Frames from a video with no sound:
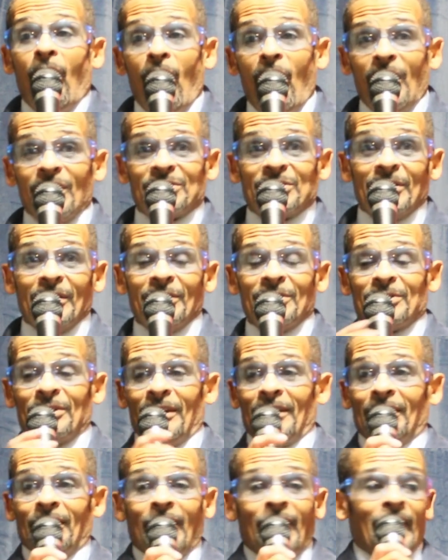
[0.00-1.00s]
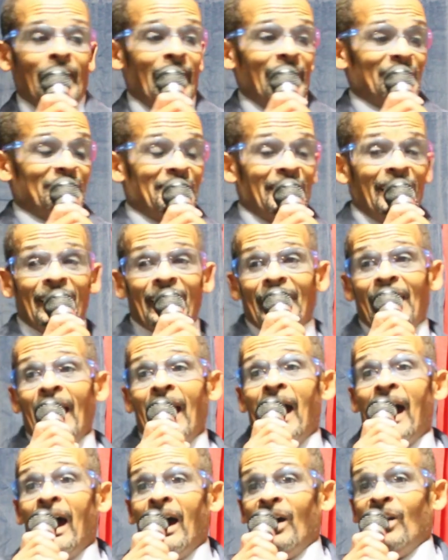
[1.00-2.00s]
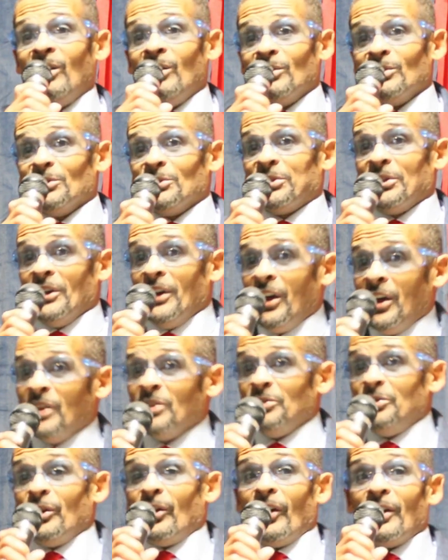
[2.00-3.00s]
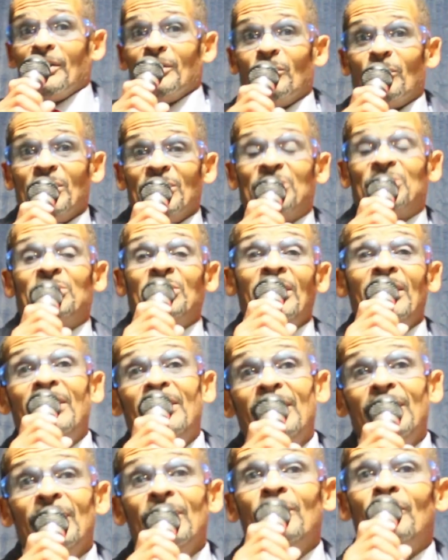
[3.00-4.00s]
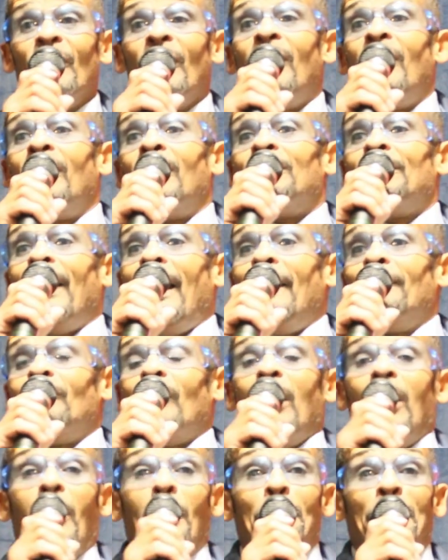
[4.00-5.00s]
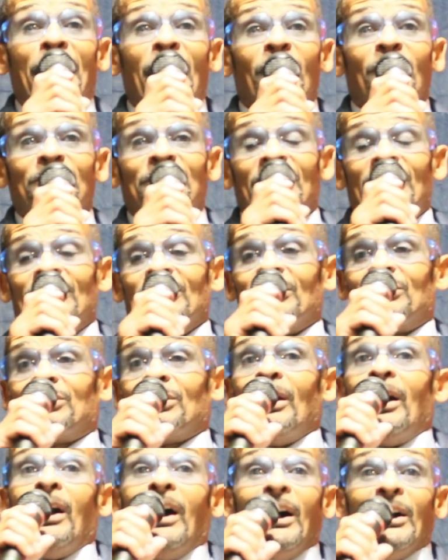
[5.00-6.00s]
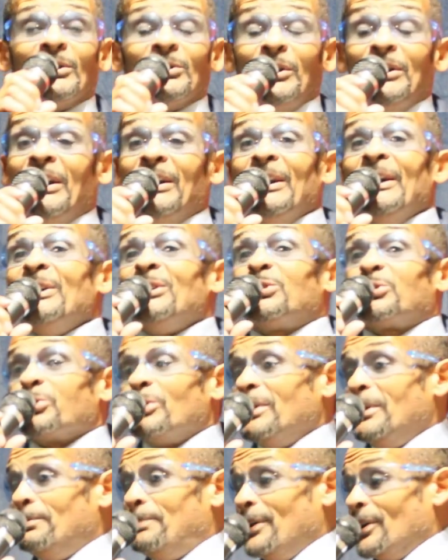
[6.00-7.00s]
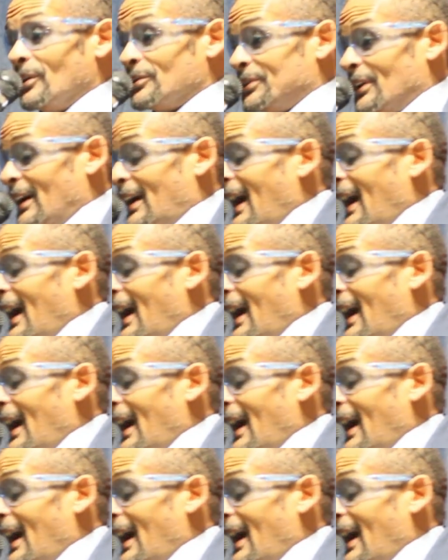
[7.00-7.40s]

horses and, and 10 cows. You're going to receive that uh, buildings, on um, Elite Street building